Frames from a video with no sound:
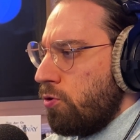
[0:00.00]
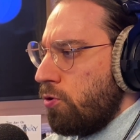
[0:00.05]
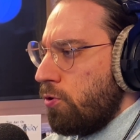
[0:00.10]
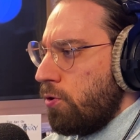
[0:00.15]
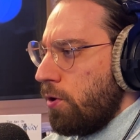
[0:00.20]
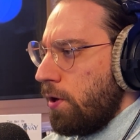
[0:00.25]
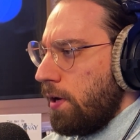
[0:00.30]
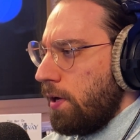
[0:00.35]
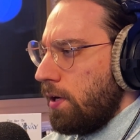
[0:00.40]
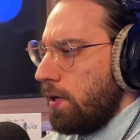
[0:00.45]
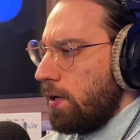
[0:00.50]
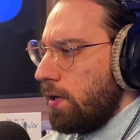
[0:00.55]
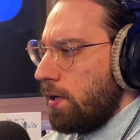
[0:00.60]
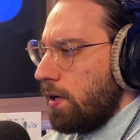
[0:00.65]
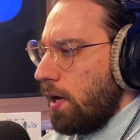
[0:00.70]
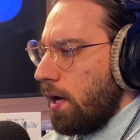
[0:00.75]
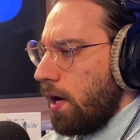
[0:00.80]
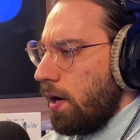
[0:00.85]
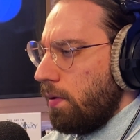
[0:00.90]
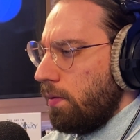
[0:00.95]

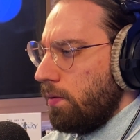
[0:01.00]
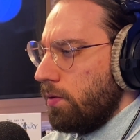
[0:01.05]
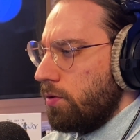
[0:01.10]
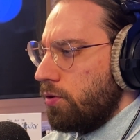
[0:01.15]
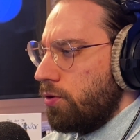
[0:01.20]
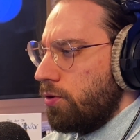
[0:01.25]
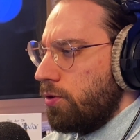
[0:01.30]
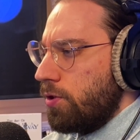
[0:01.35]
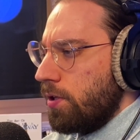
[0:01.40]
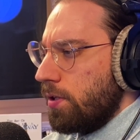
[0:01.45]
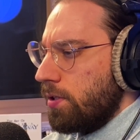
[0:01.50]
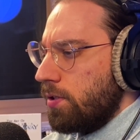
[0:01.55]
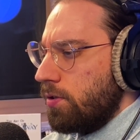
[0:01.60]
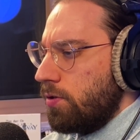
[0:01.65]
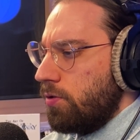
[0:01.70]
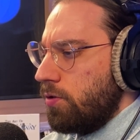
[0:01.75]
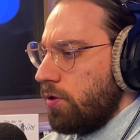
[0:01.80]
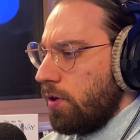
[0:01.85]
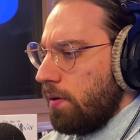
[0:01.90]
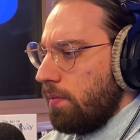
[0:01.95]
think I will just
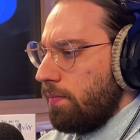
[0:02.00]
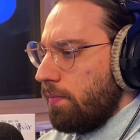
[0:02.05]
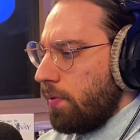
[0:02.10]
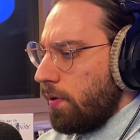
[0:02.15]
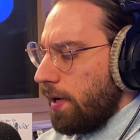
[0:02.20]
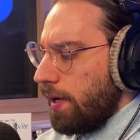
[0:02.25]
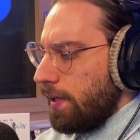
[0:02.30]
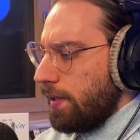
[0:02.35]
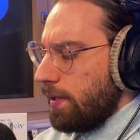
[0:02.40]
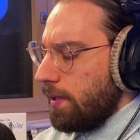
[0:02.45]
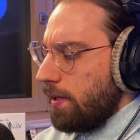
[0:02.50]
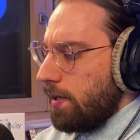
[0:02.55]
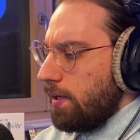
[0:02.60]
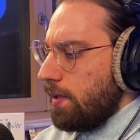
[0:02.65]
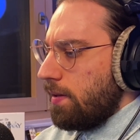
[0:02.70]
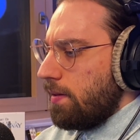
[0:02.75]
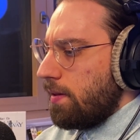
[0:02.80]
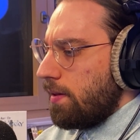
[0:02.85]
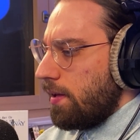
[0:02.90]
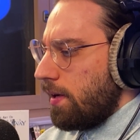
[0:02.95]
jump right
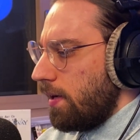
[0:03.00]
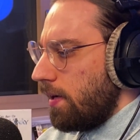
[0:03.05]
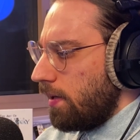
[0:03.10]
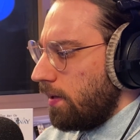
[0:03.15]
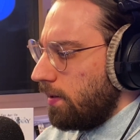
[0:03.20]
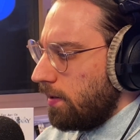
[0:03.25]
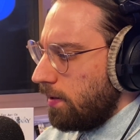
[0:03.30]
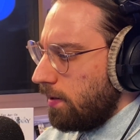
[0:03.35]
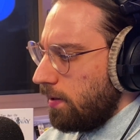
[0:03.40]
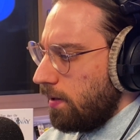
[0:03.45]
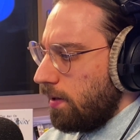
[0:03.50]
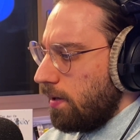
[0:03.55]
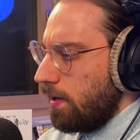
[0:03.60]
in then.